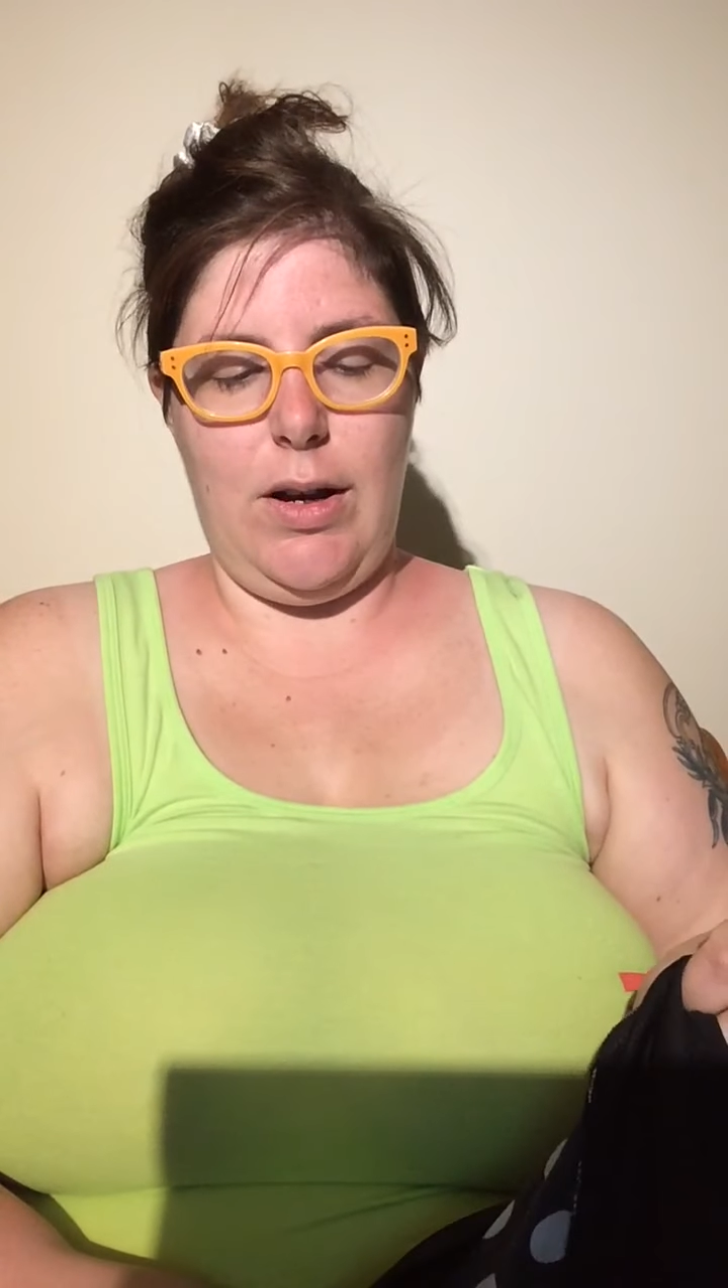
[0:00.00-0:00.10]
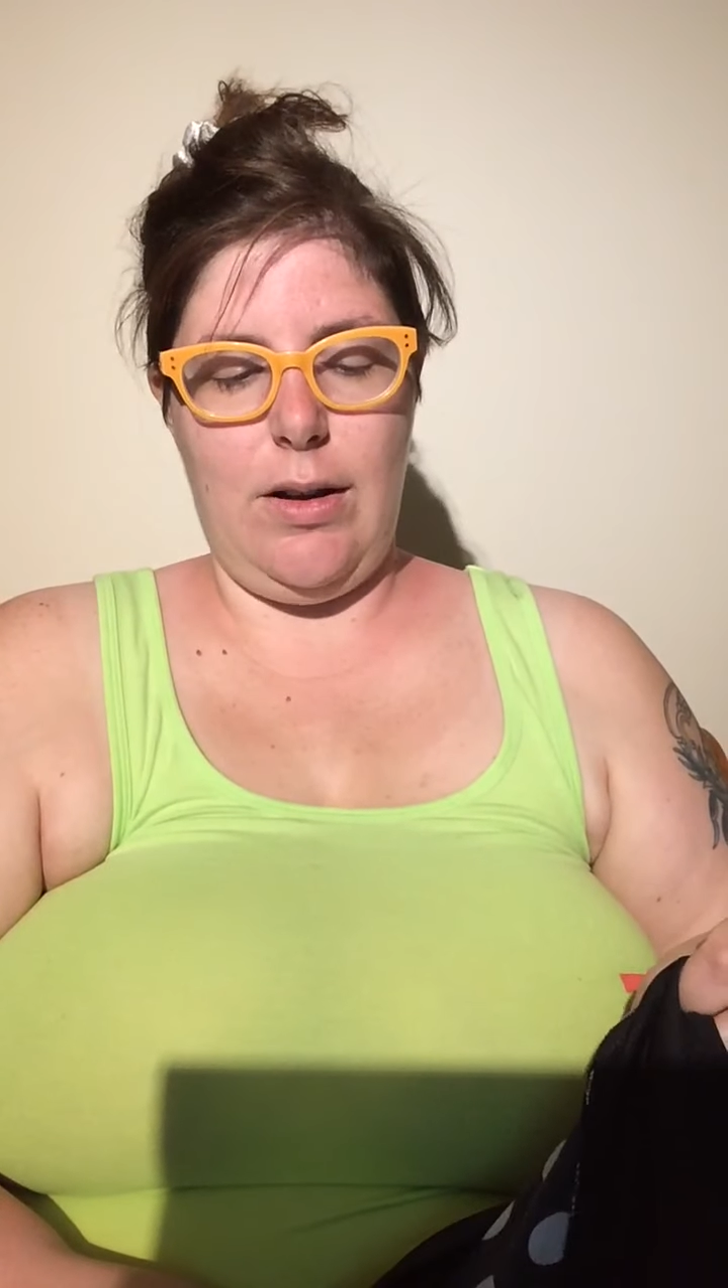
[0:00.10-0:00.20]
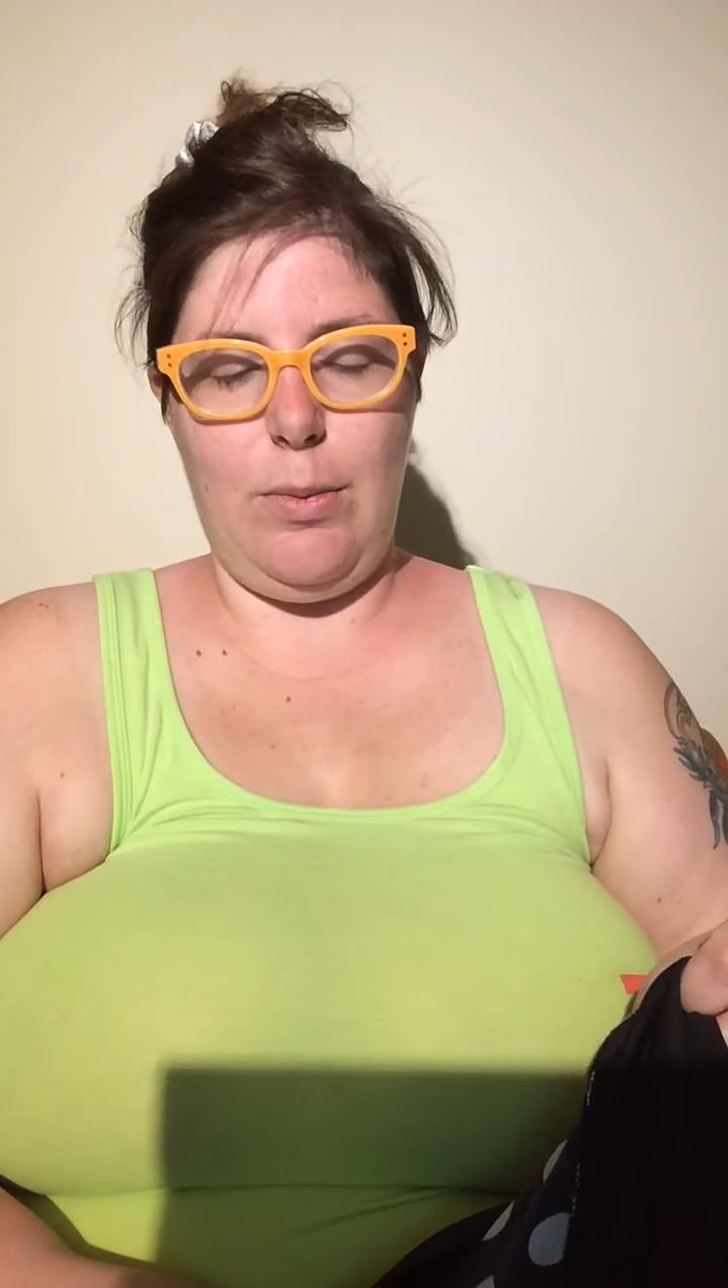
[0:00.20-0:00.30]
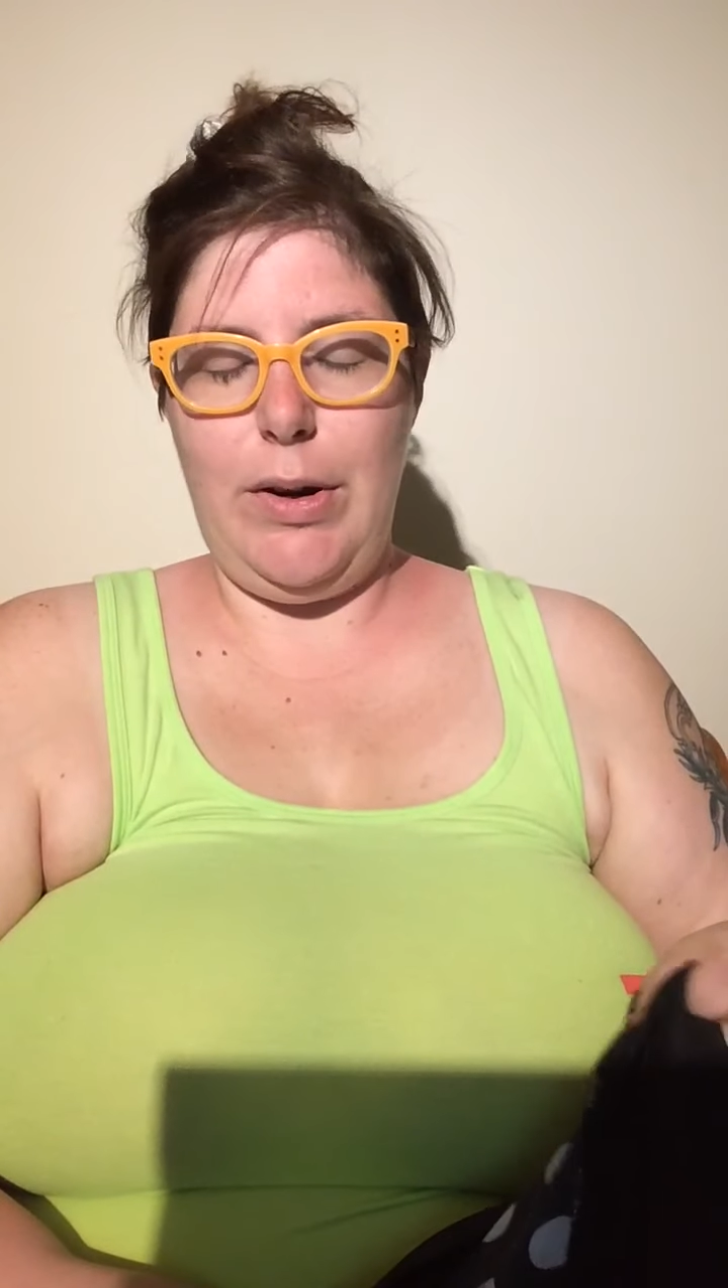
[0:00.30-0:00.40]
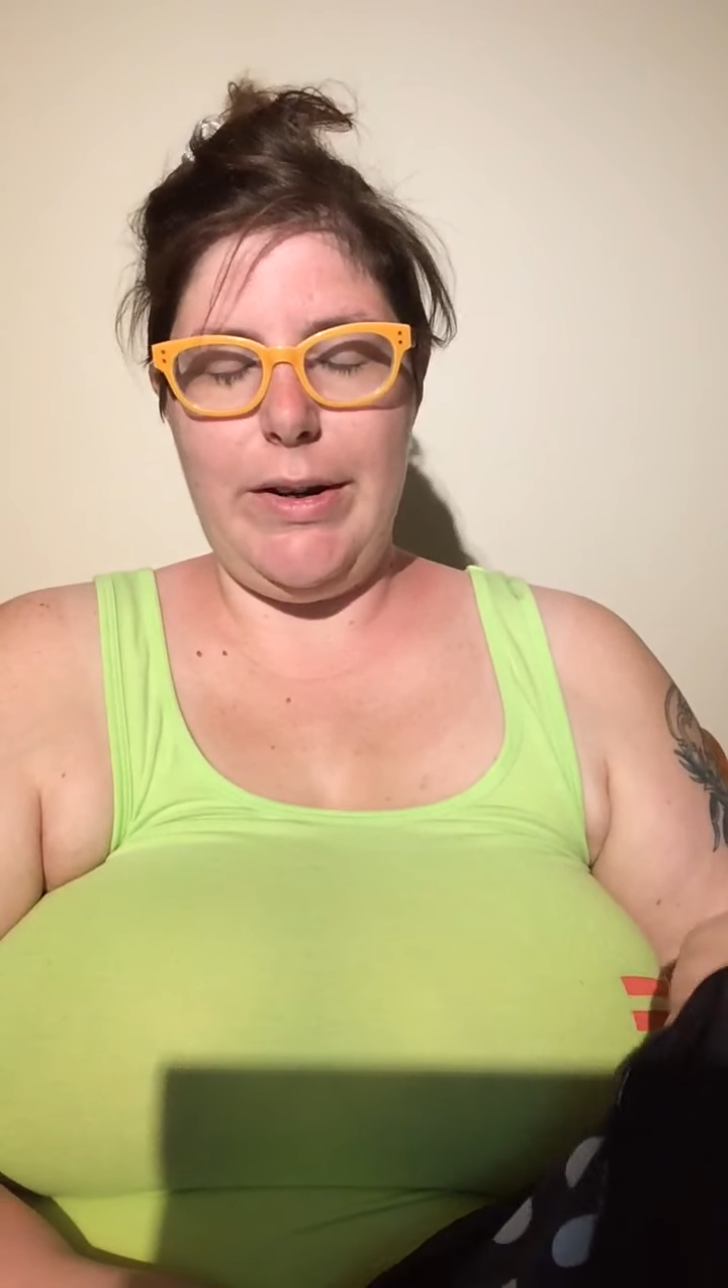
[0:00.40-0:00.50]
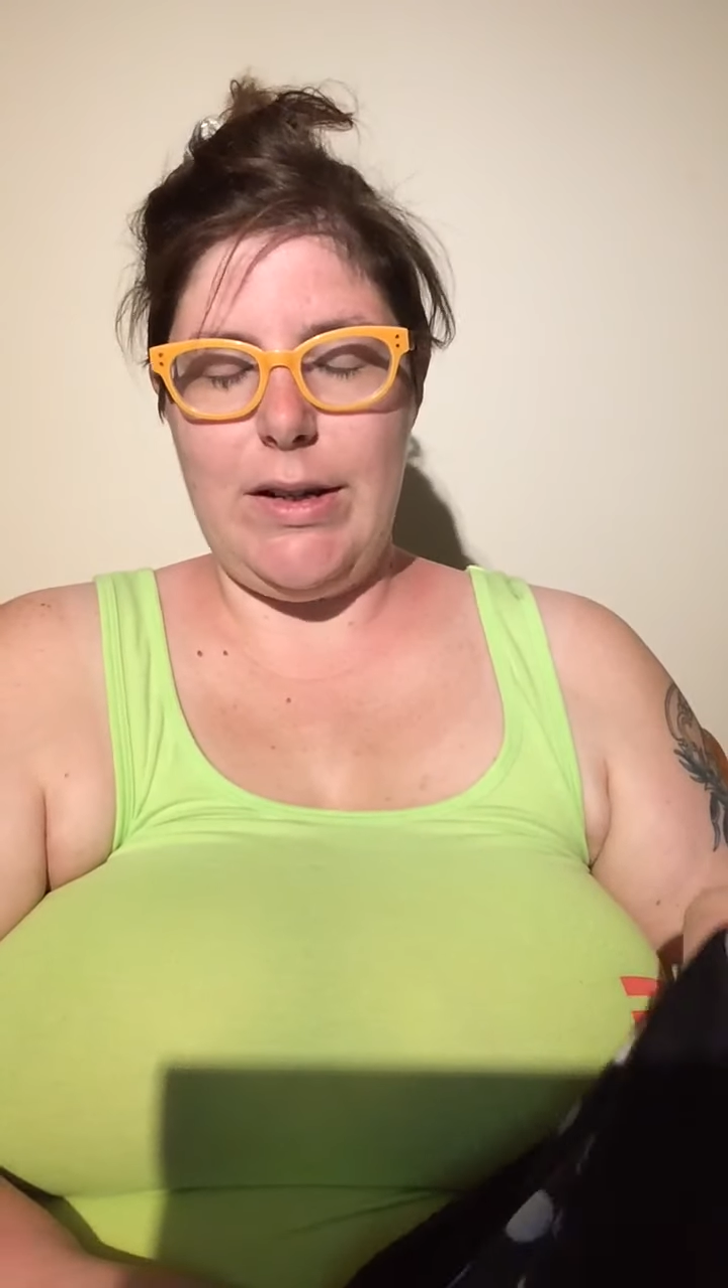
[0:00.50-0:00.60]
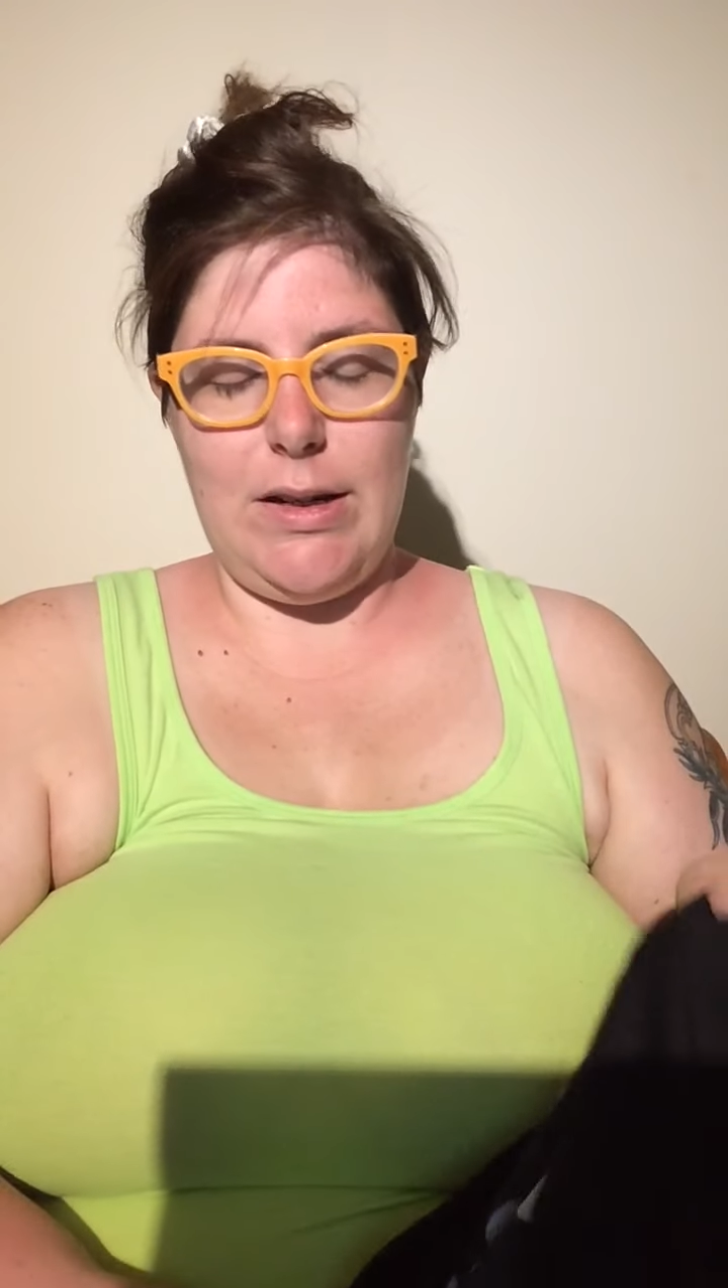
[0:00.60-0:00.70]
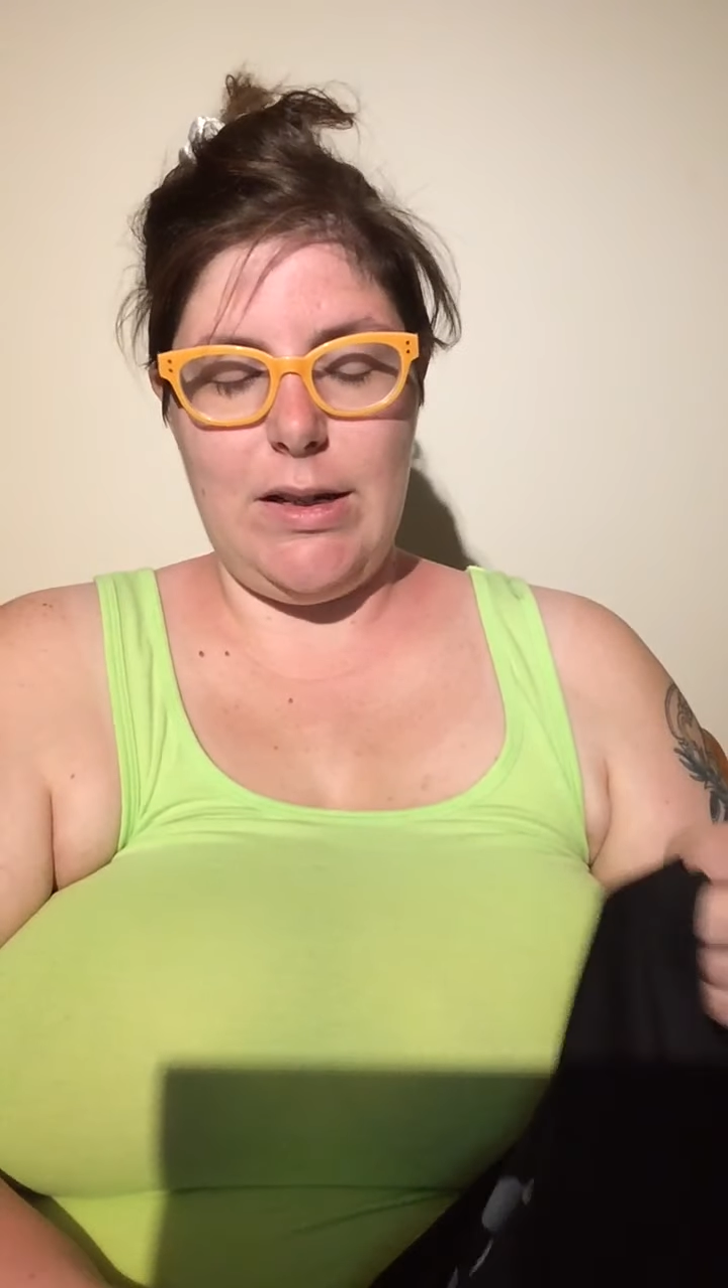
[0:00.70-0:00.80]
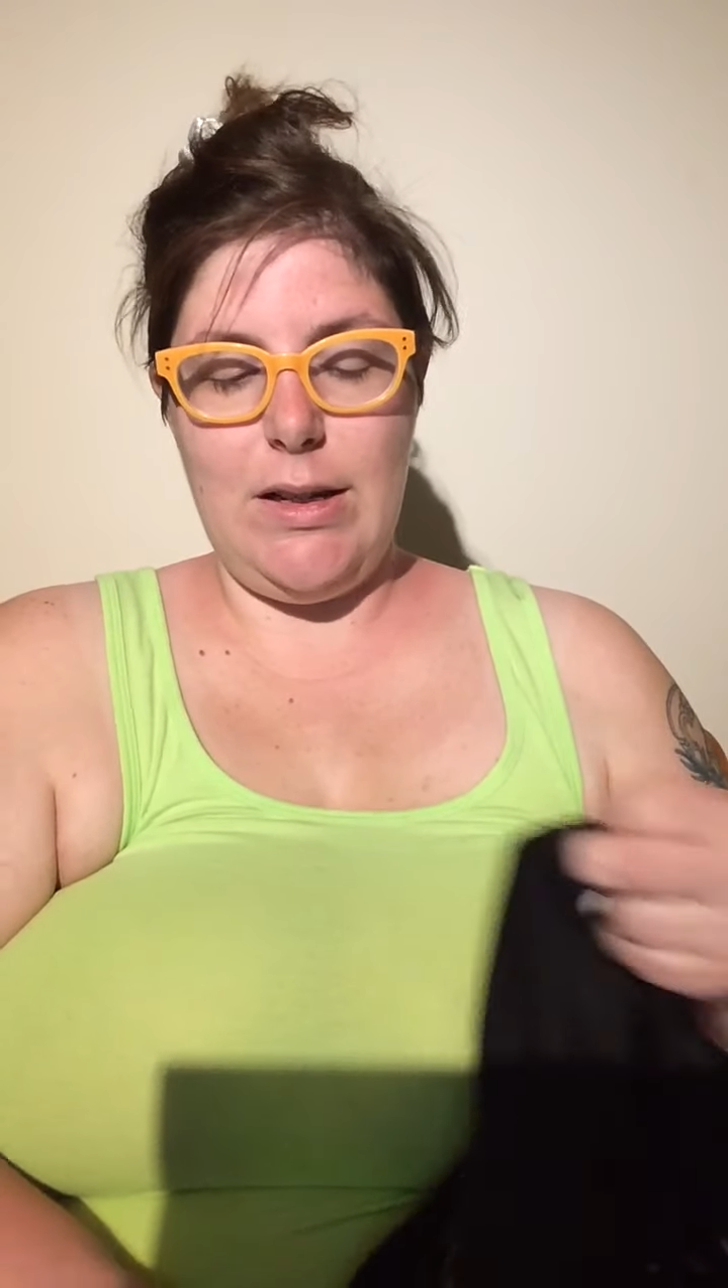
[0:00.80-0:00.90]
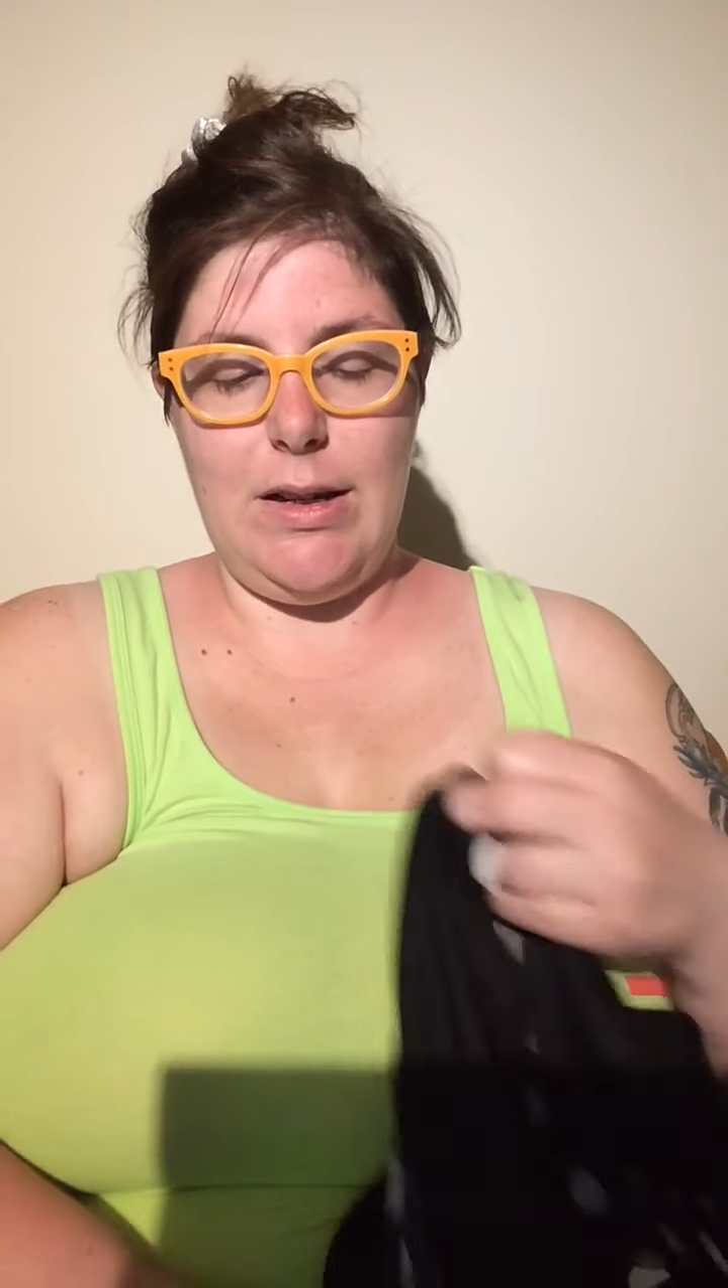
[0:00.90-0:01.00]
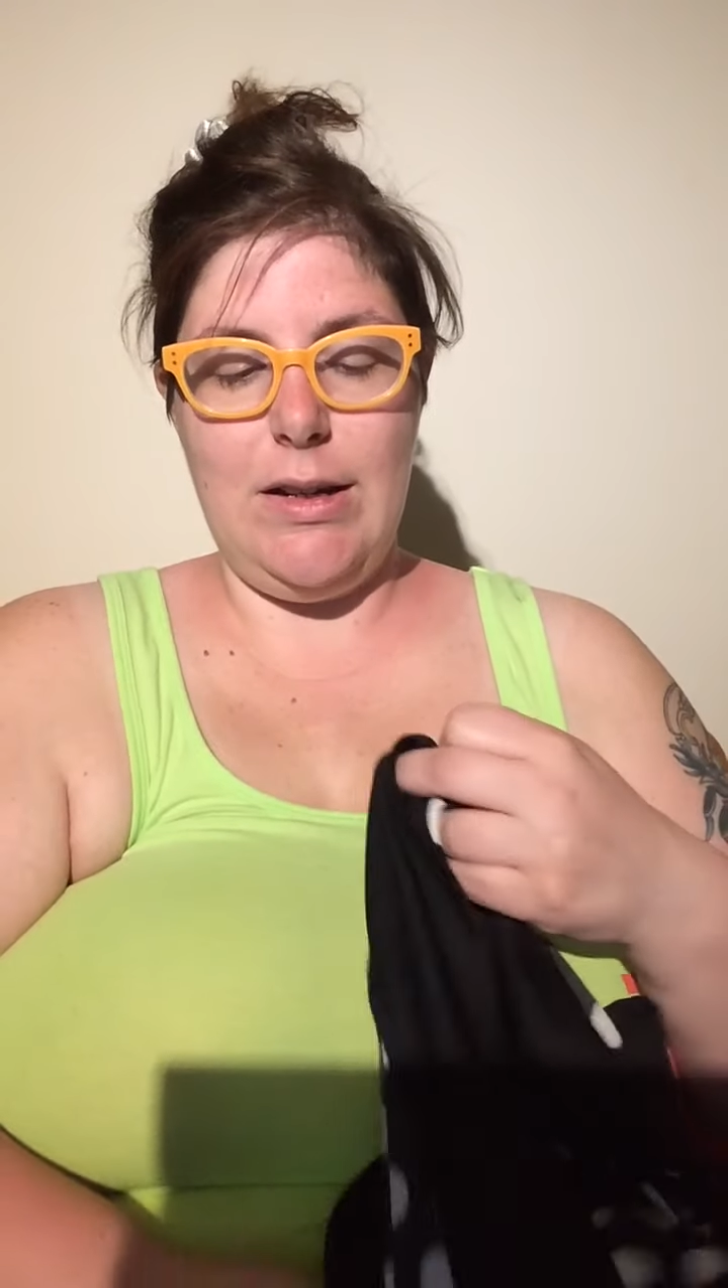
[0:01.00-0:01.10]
not to